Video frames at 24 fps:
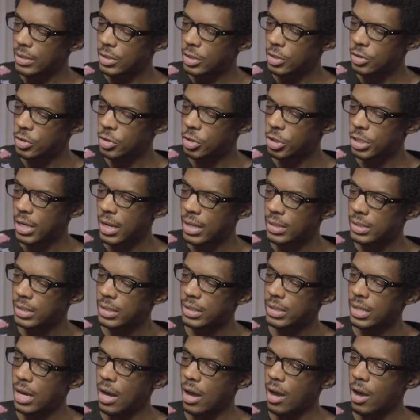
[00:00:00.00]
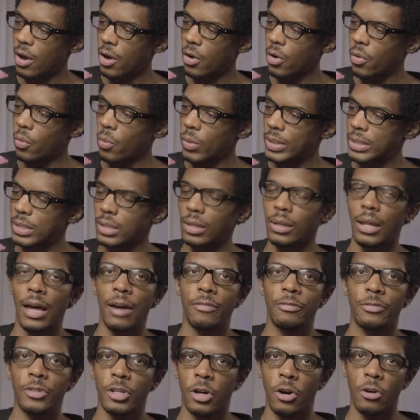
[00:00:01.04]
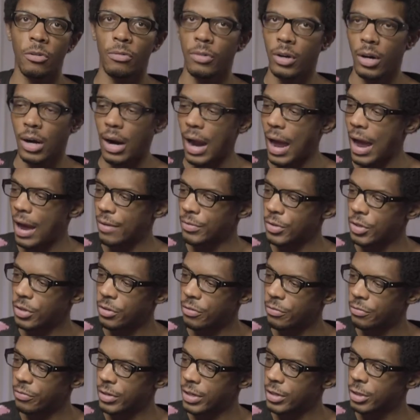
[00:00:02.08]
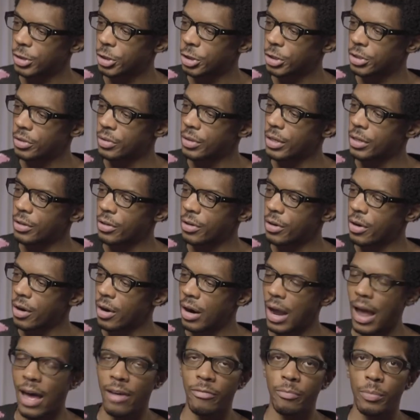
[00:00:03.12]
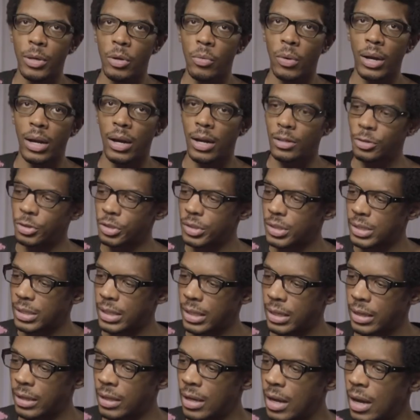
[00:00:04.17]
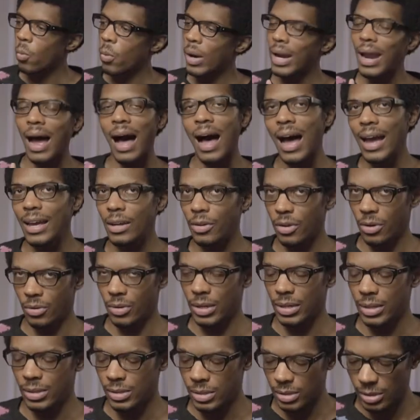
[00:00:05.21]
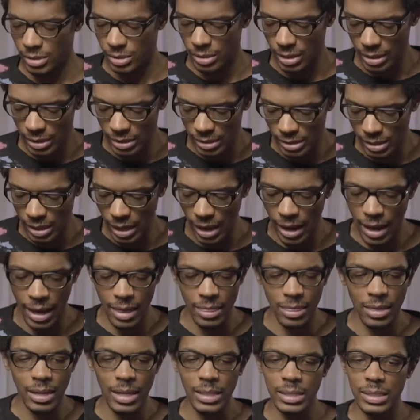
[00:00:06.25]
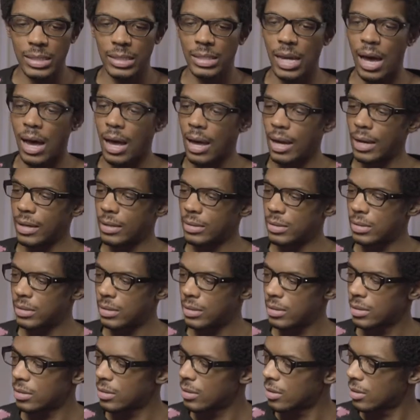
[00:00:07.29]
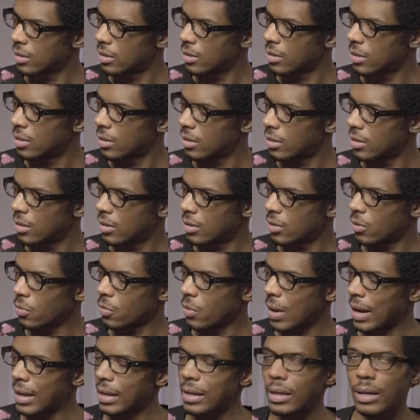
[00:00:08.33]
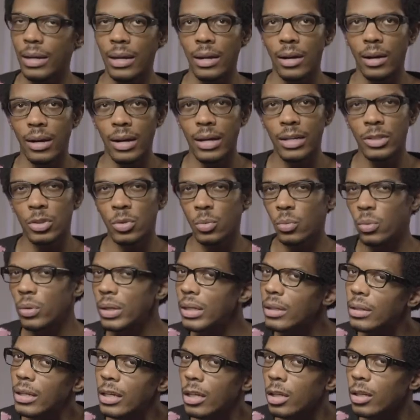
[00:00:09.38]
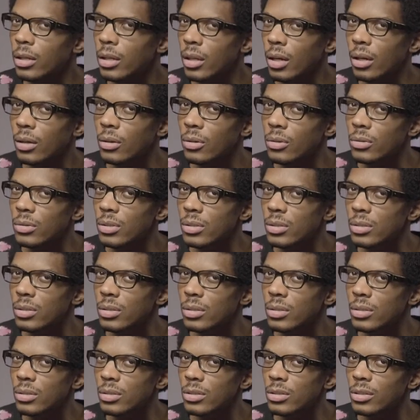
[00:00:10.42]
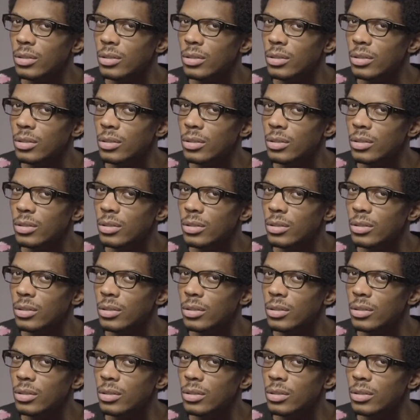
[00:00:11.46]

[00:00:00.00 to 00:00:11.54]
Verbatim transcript: This is just what's left over after you finish shooting your FP-100C. What I noticed is that this size right here is really close